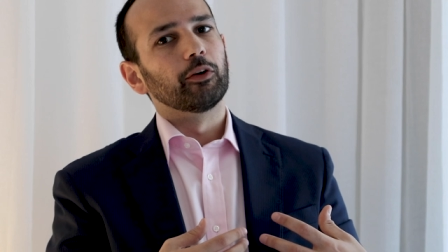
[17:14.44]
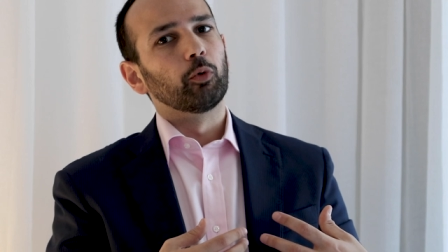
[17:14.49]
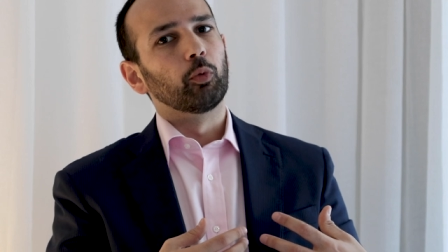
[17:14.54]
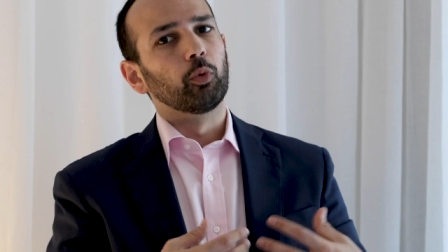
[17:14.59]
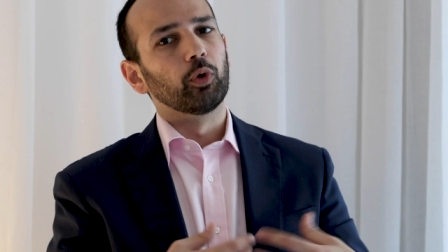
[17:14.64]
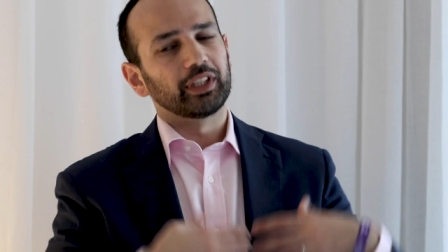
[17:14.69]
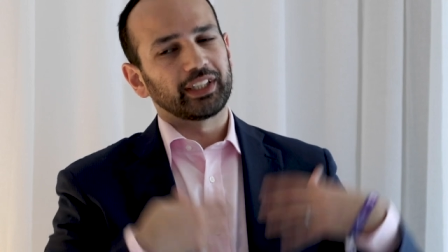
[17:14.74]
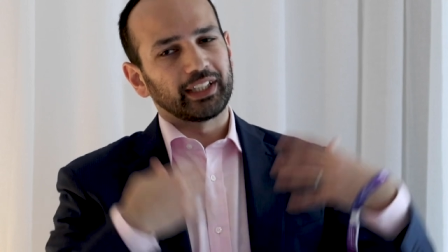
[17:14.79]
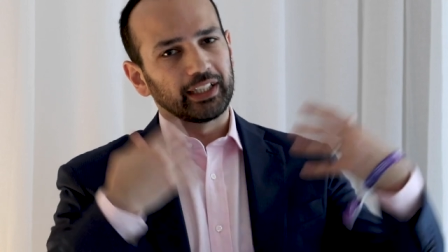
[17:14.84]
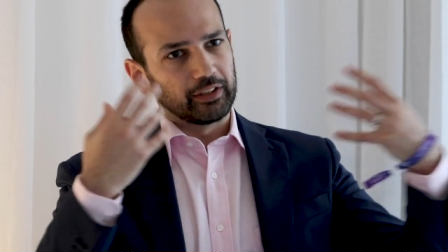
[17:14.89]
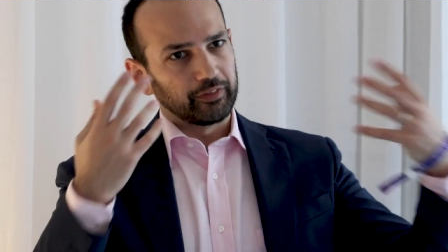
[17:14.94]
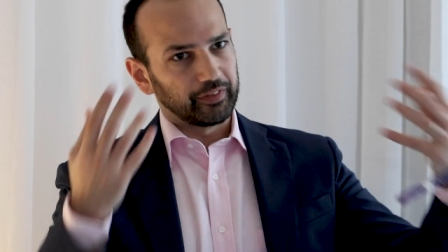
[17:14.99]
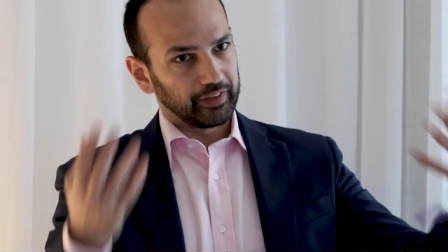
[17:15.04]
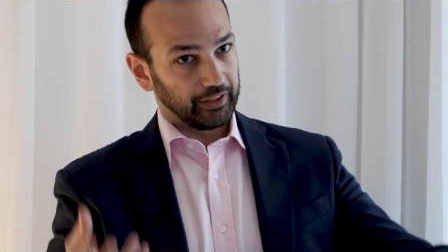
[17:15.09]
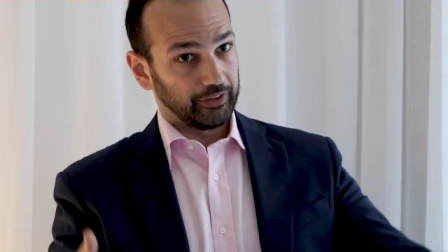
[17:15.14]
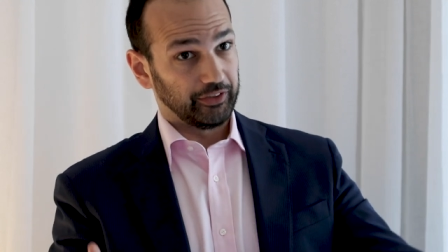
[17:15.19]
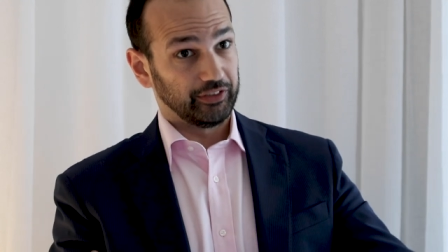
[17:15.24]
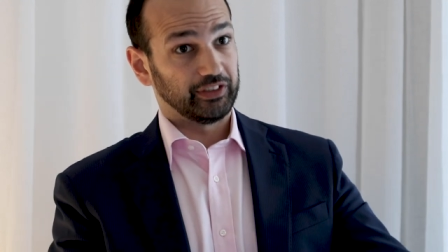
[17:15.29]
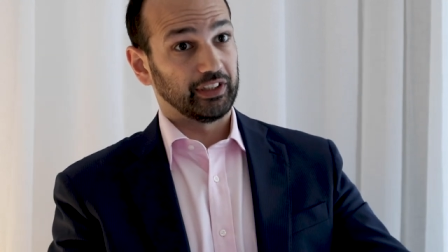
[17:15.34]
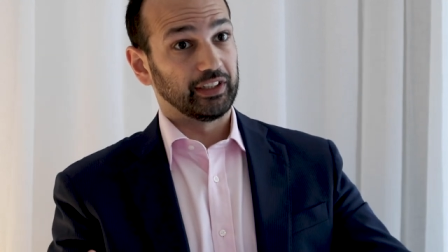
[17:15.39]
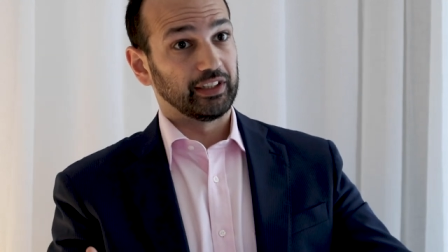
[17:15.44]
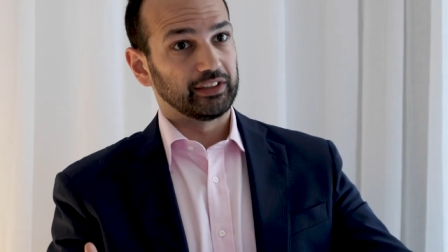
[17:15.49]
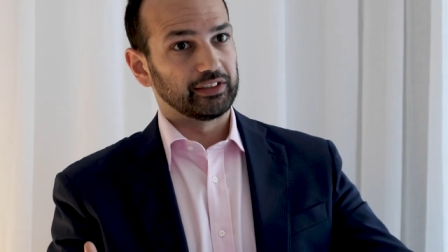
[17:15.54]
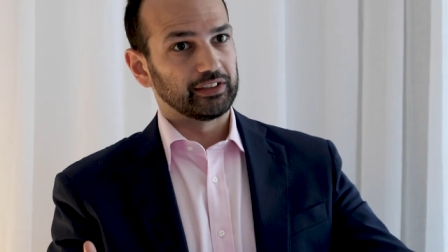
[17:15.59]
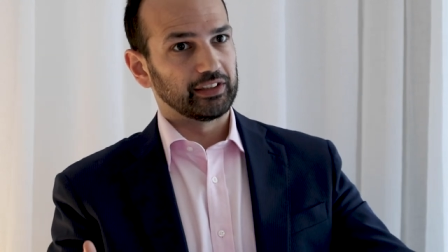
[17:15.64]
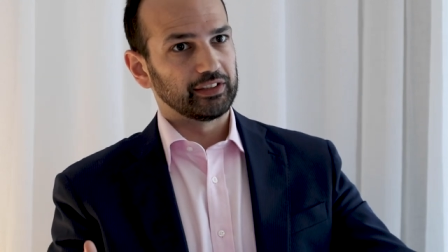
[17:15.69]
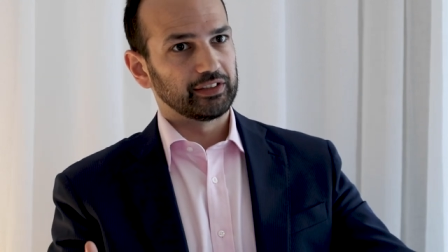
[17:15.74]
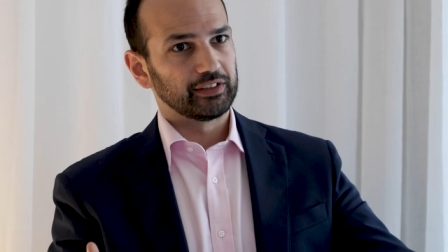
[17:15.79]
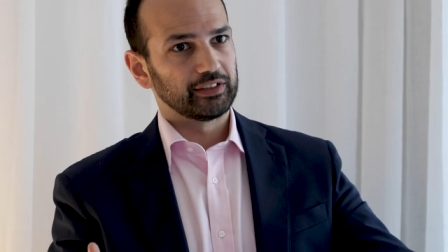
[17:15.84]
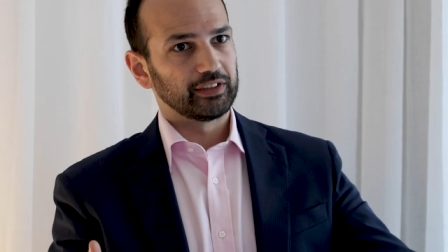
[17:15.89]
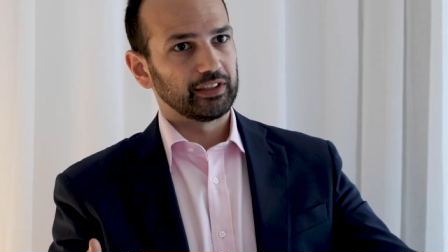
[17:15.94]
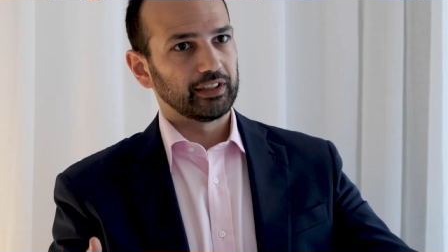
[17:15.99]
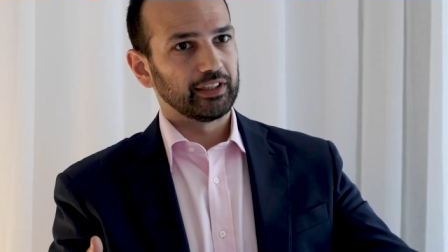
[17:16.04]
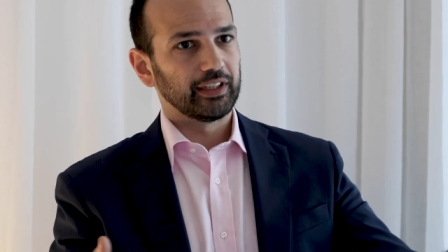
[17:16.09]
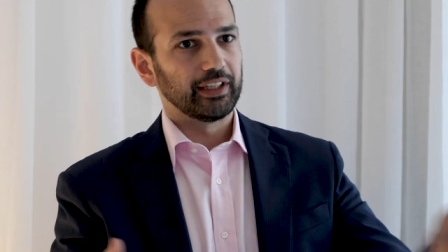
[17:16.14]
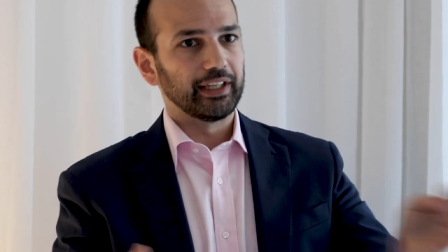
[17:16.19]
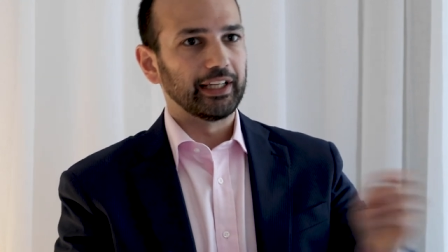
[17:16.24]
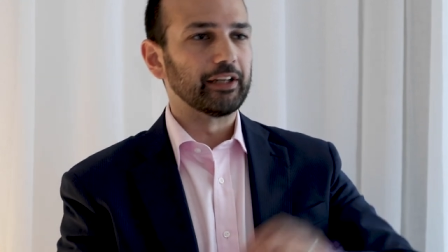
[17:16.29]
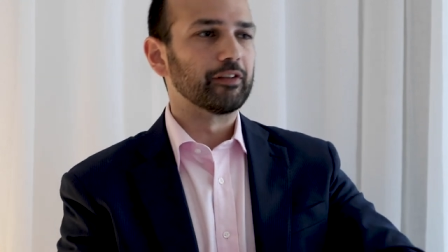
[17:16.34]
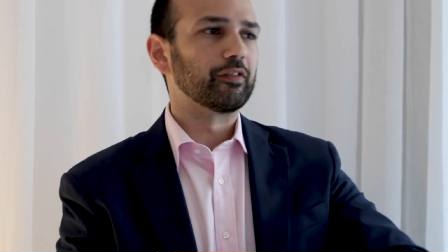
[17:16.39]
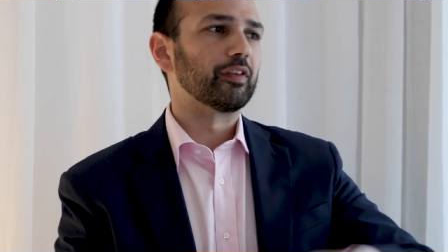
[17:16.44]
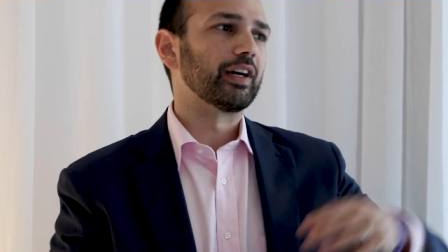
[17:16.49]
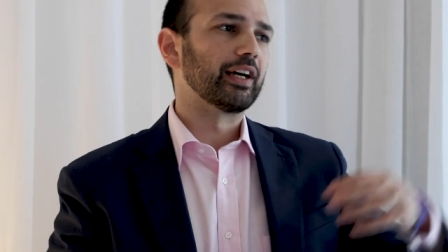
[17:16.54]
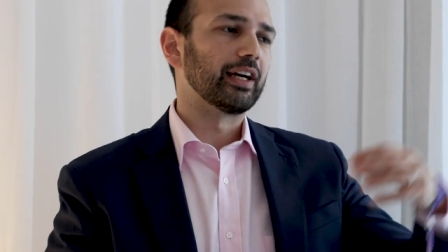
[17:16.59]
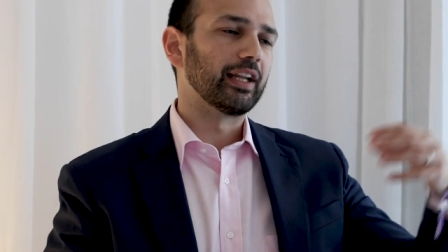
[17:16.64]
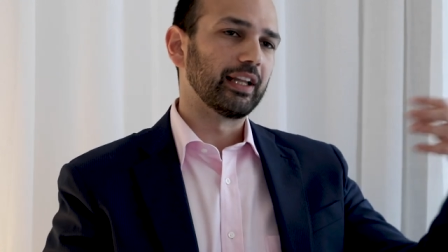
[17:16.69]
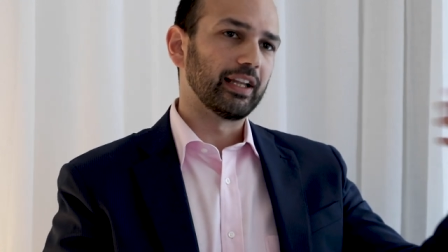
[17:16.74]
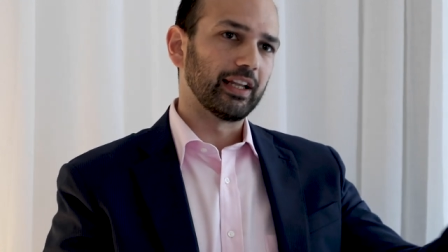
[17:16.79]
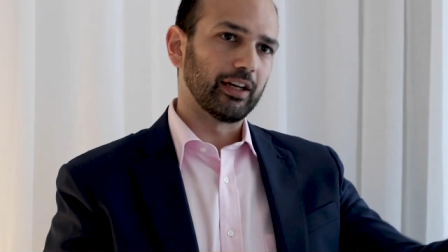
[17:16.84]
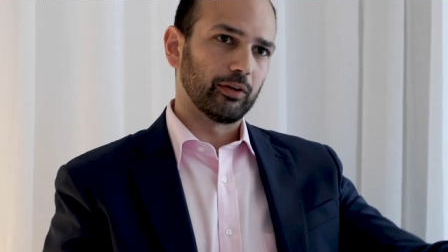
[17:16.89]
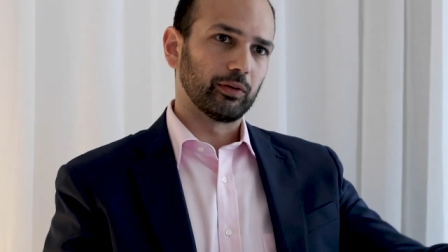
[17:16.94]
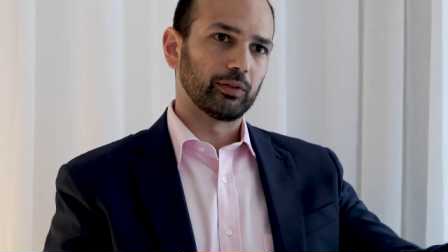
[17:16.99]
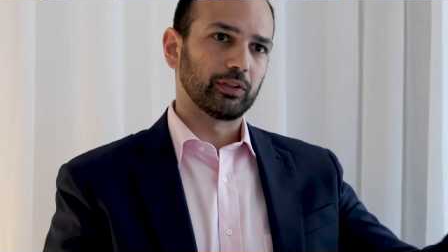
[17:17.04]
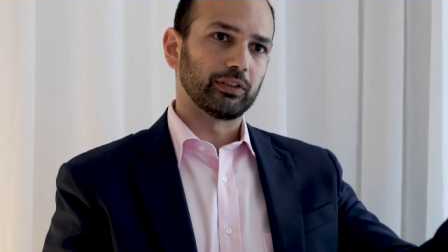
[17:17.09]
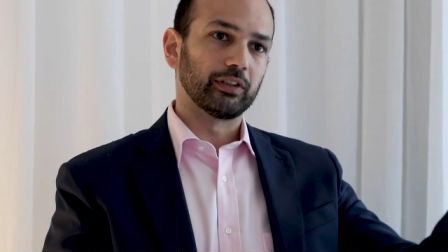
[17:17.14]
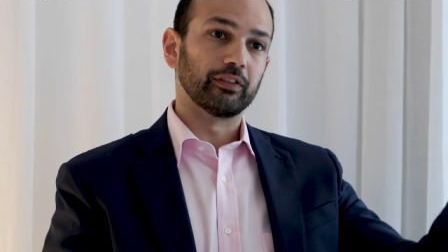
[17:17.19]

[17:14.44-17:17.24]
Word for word: What kind of theories can exist if I allow,